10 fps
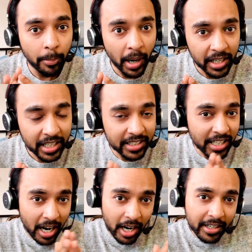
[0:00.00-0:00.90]
but
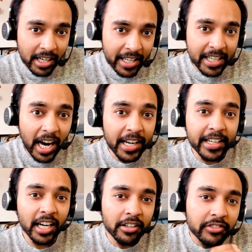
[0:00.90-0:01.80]
the underlying
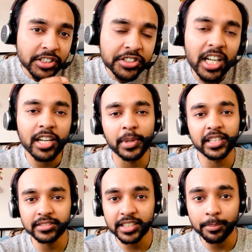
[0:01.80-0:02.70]
idea will still remain
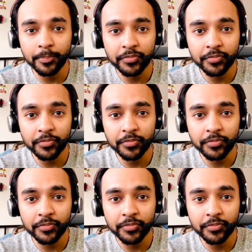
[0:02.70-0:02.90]
the same.